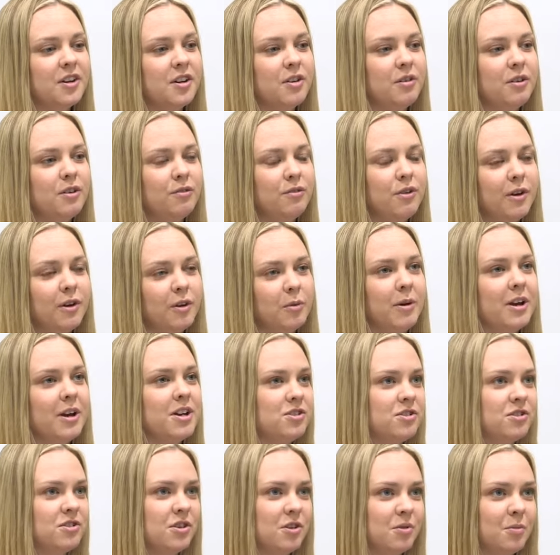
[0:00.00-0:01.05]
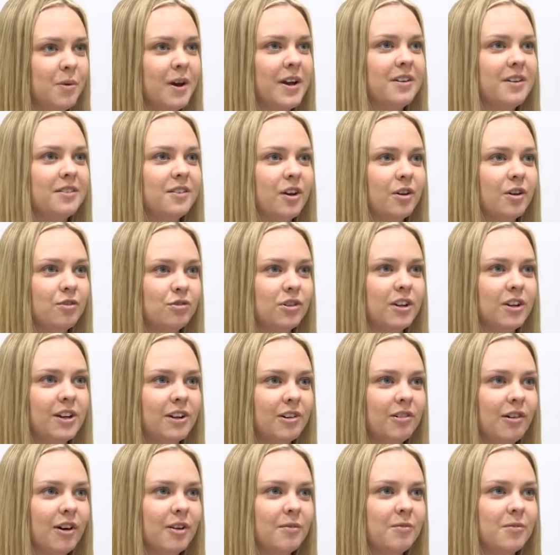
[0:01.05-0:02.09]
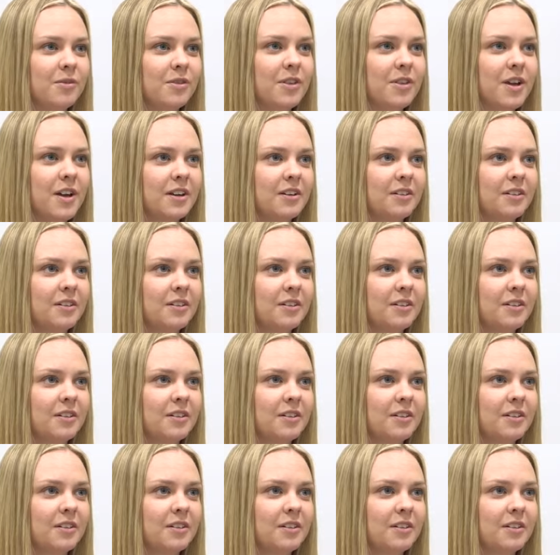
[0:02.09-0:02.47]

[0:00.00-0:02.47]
So if you had a patient who weighs 100 kilograms,